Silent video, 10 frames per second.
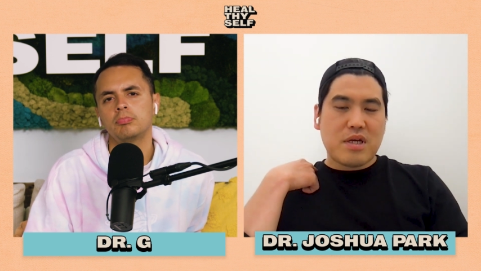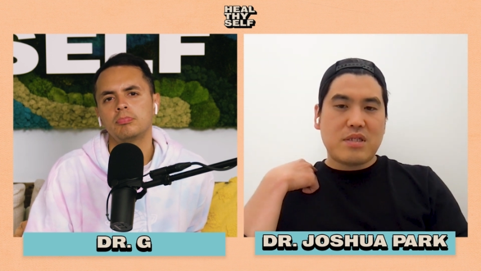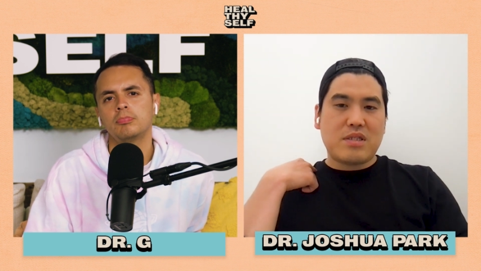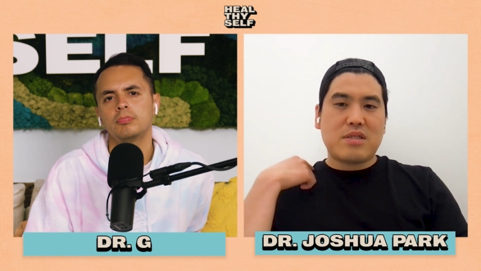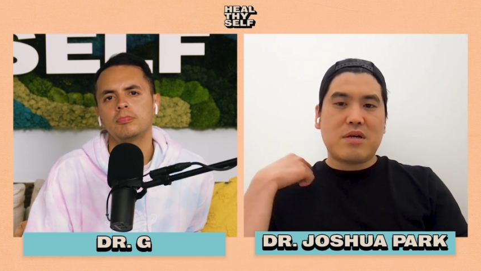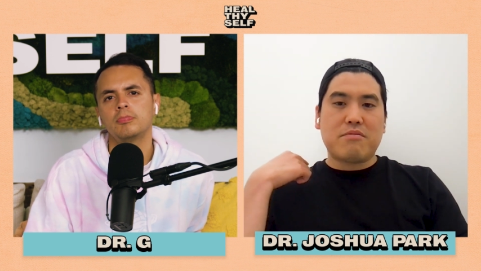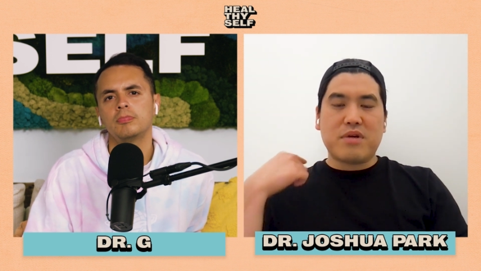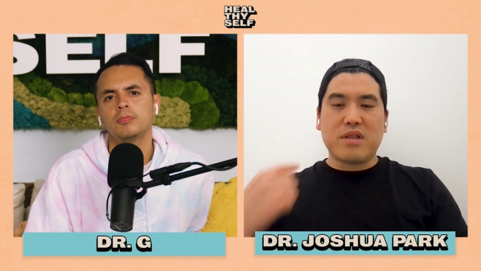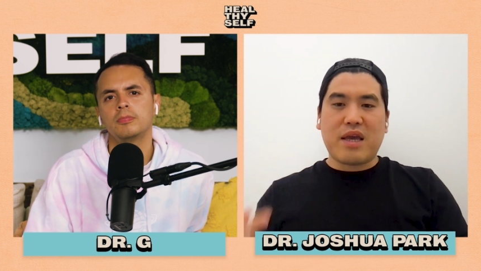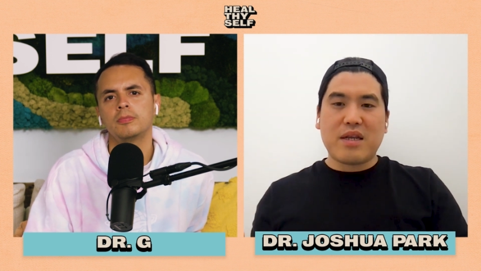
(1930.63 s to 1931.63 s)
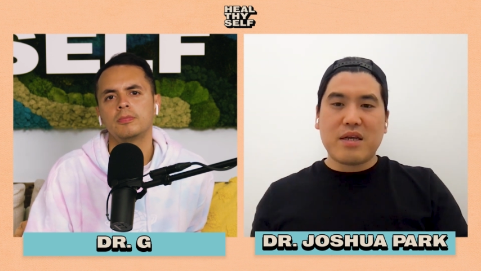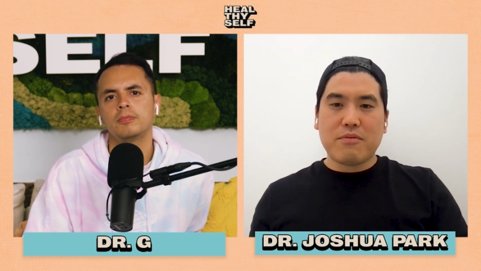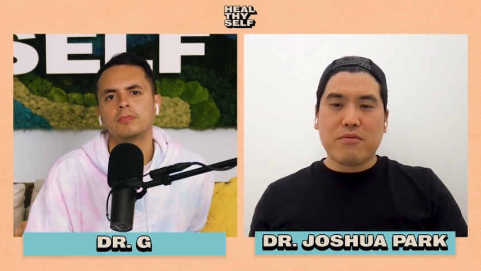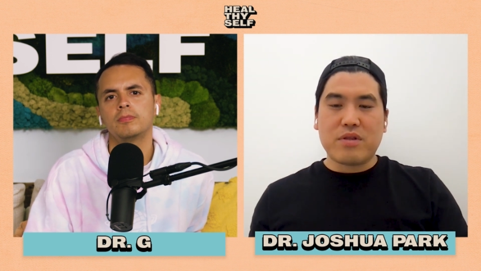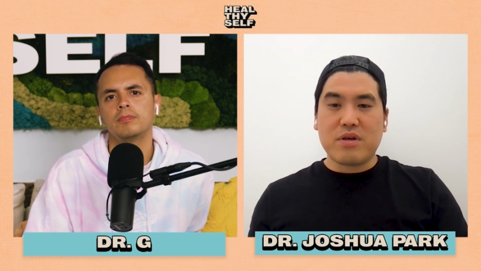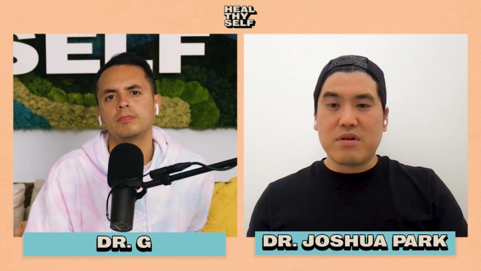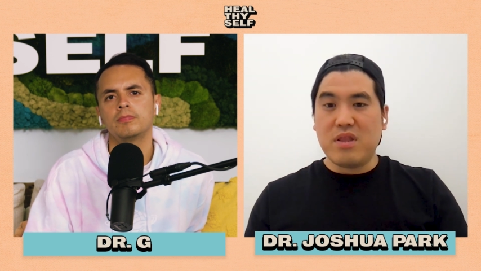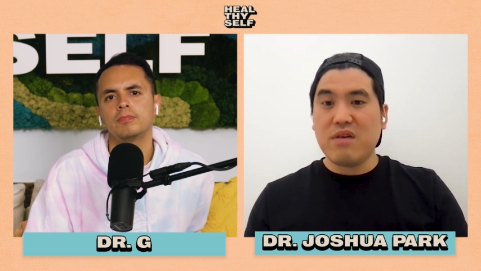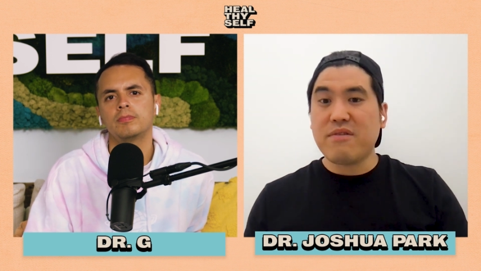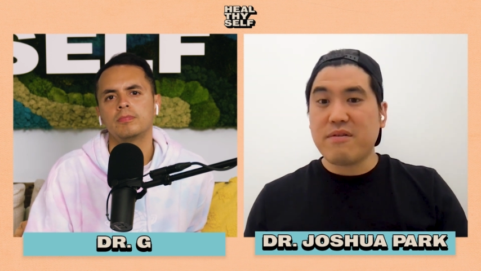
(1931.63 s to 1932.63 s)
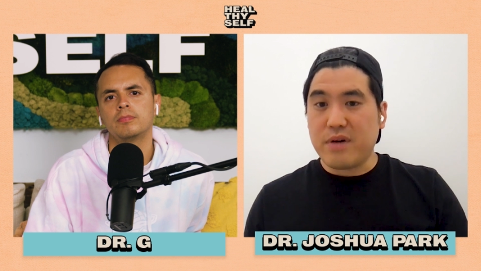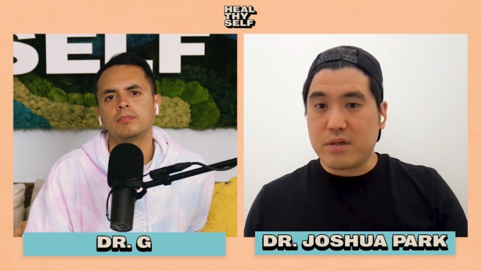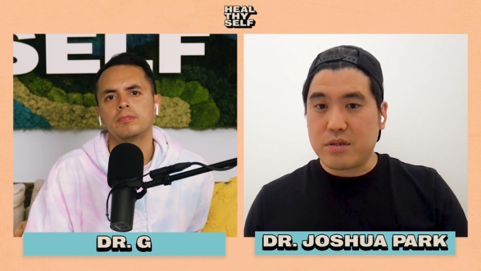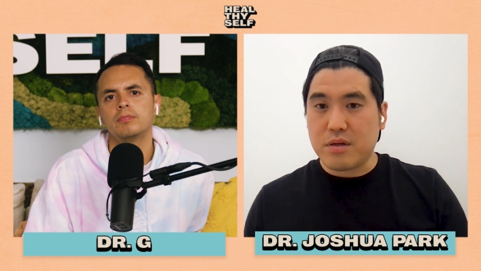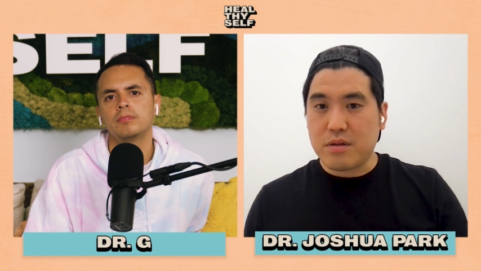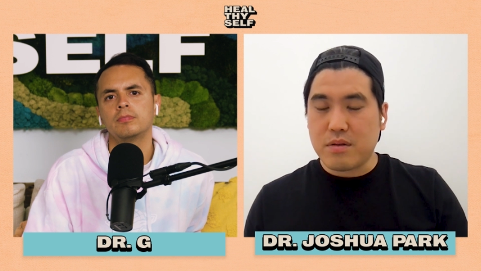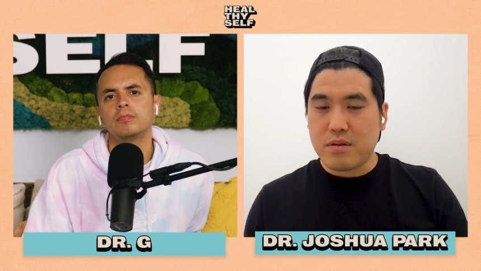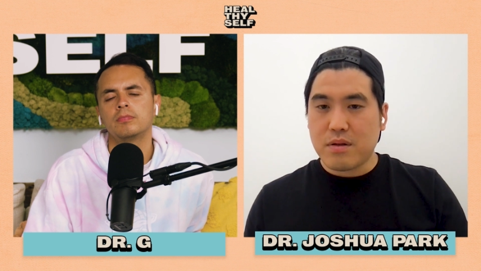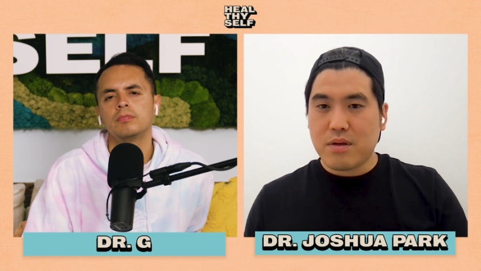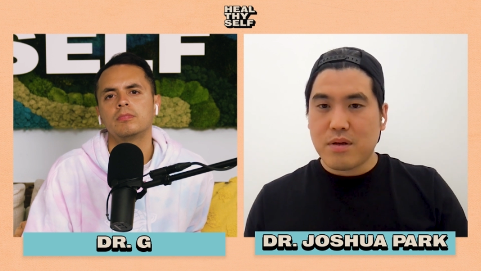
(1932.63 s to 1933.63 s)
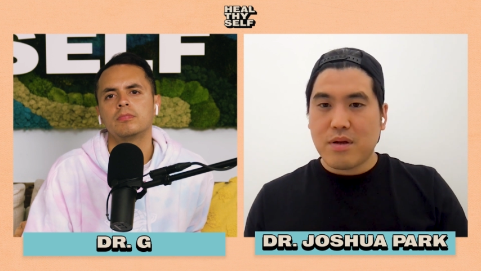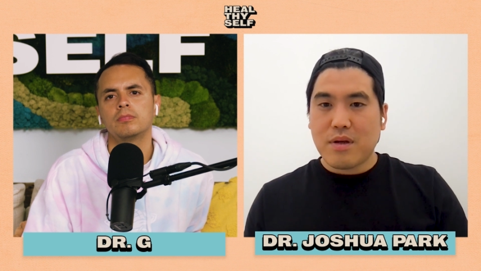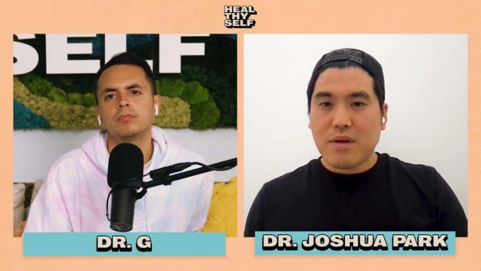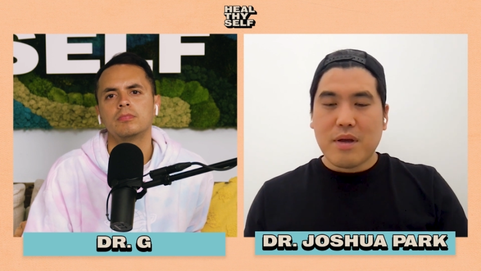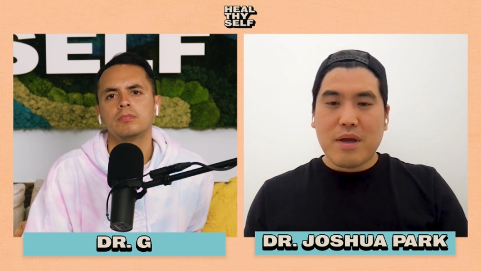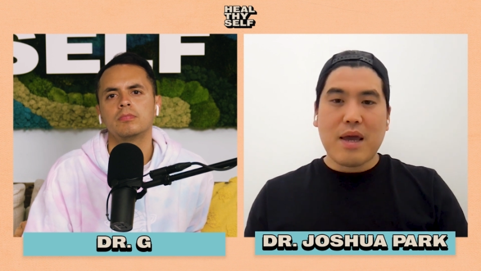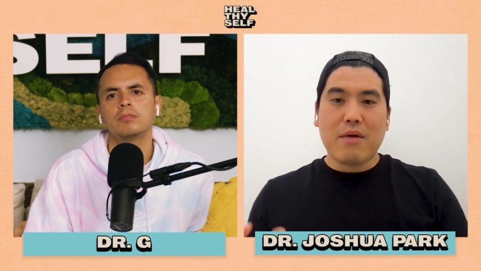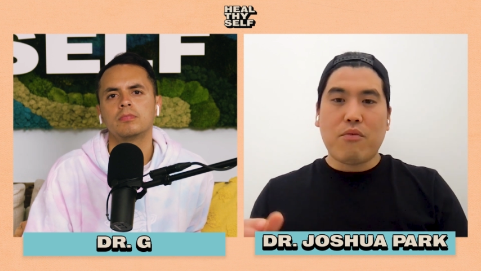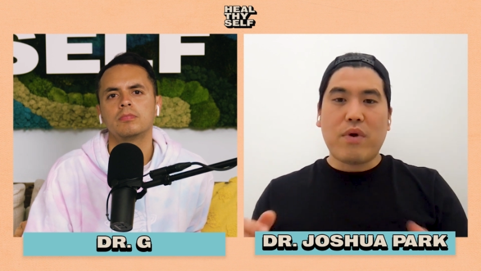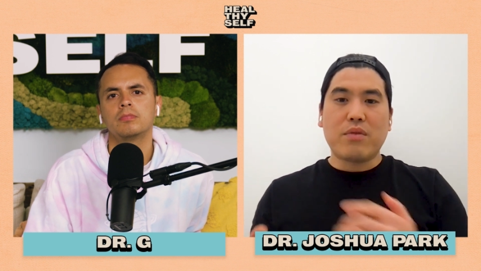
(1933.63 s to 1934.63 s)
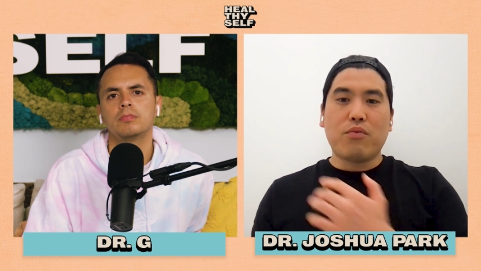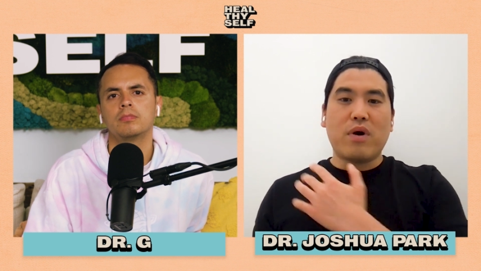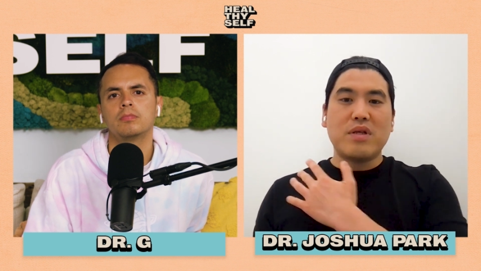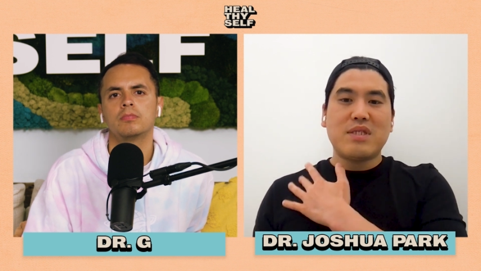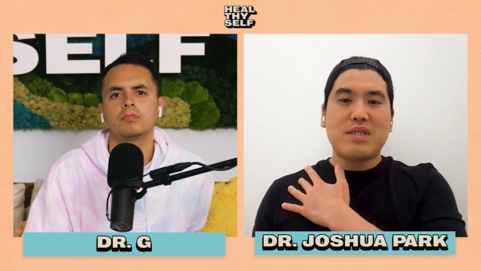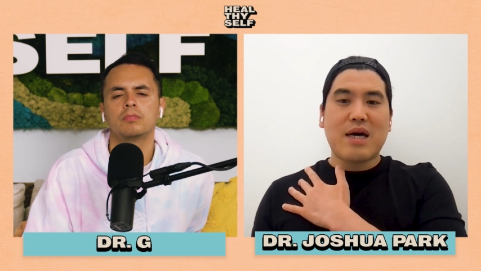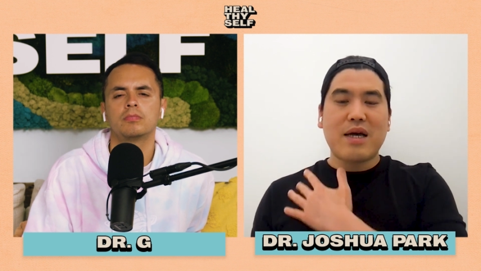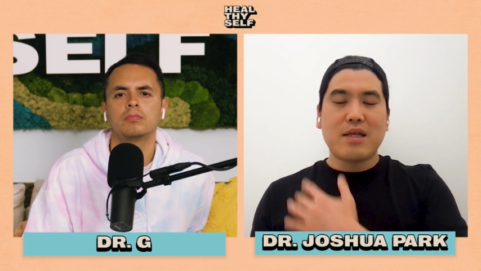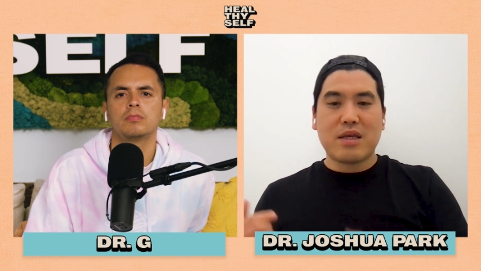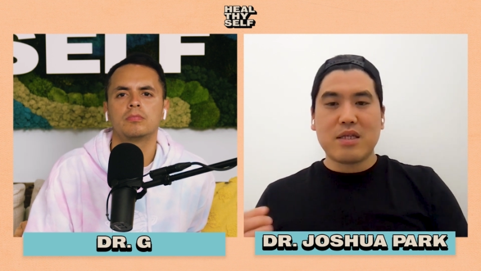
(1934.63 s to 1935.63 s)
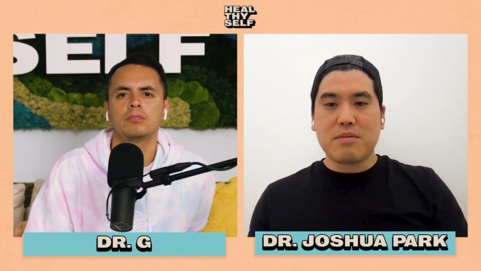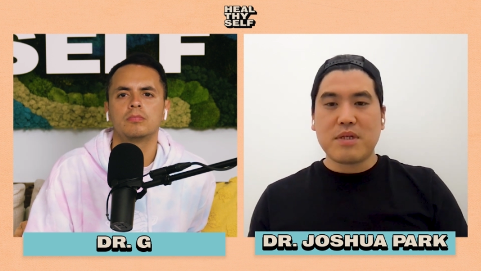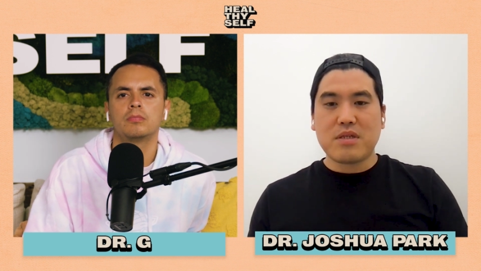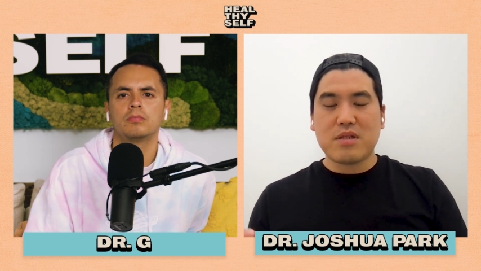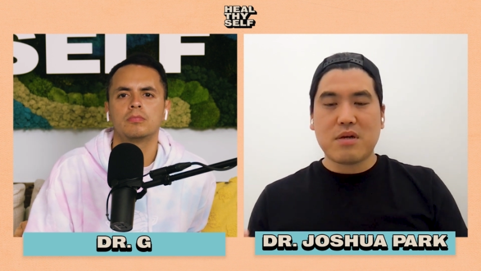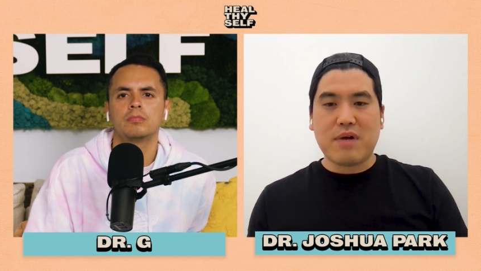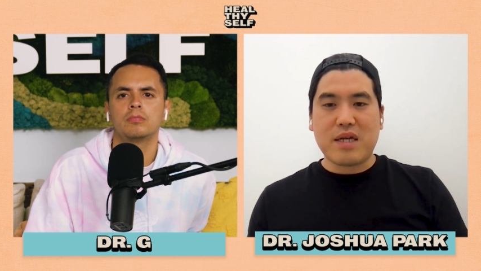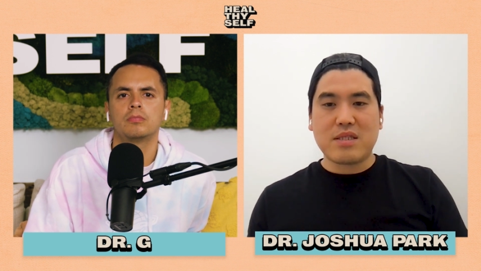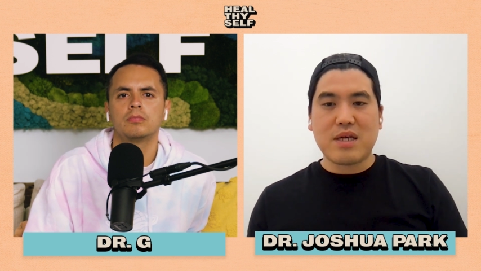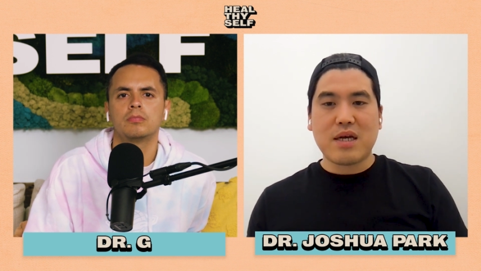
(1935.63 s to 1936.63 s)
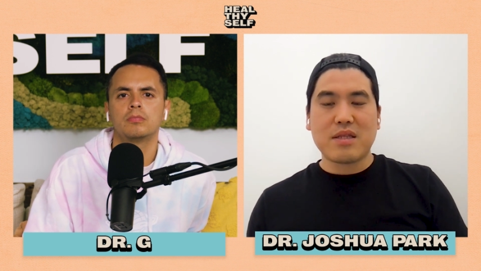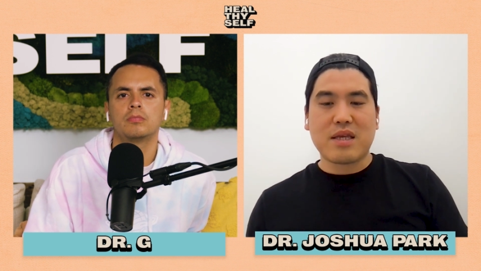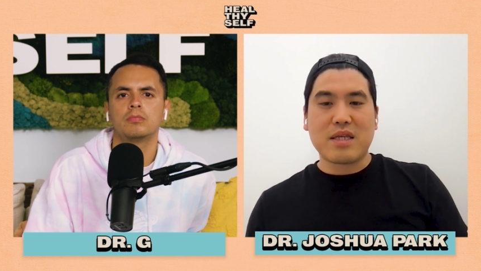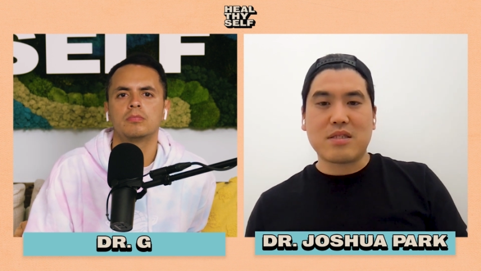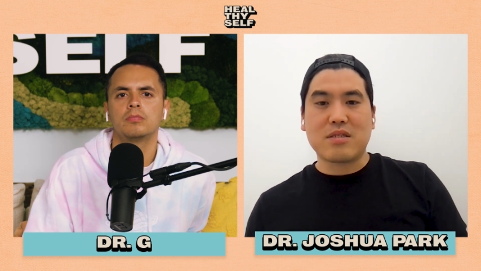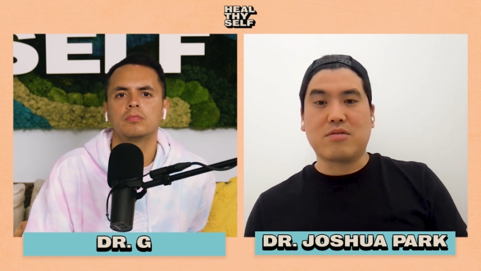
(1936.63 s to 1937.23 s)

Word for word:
Speaker 1: is uh, related with the liver function. And when one side, especially the right side, gets